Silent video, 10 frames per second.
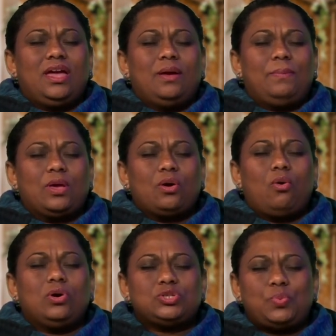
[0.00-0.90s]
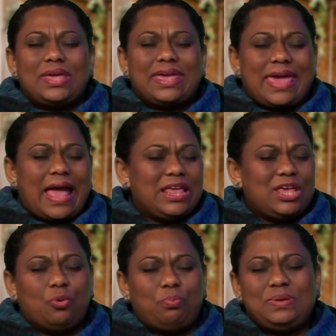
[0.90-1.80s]
because we carry
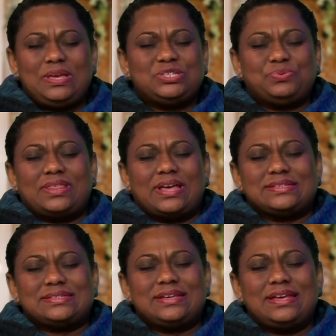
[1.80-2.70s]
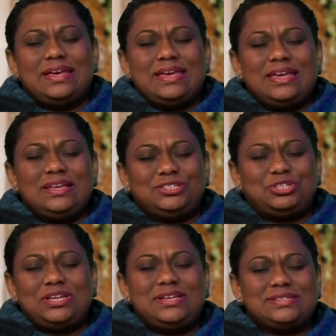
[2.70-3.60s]
your peace with us. In
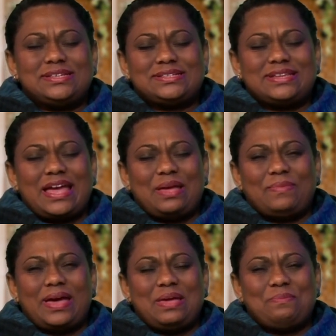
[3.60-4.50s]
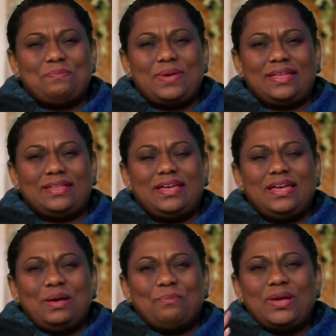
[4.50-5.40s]
Jesus' name, amen.
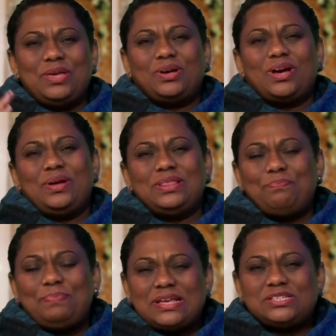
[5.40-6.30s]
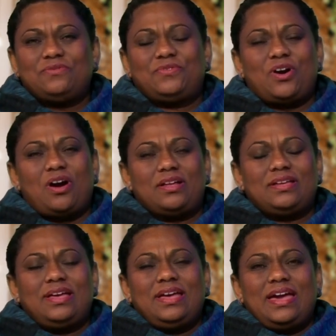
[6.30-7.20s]
May you go in the peace of God
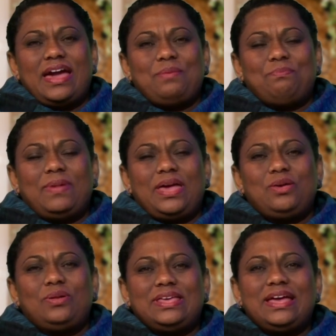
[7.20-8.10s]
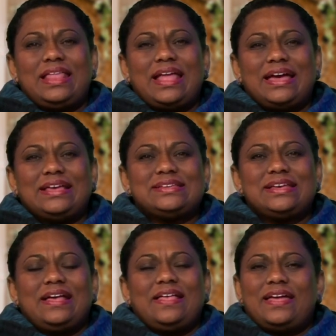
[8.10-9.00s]
and may you realize
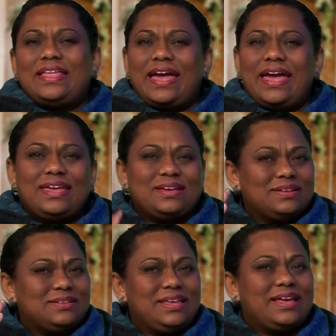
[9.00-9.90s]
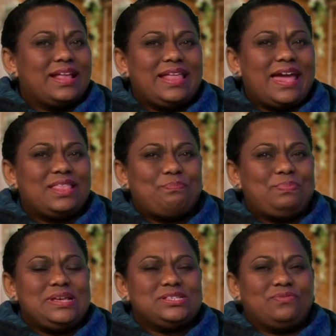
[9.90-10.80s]
that, hey, declare the
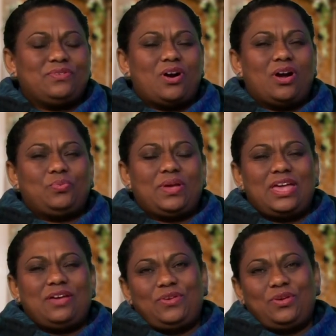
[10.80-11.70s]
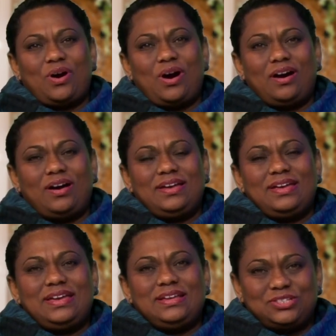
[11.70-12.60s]
peace of God wherever you are
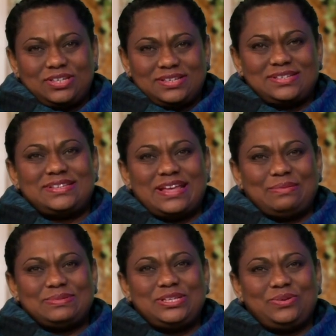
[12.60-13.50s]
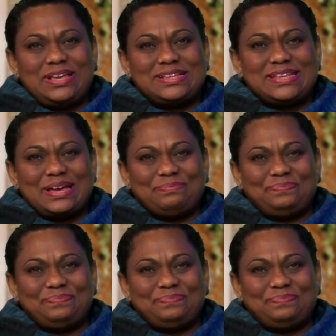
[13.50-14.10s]
in Jesus' name. See you next time.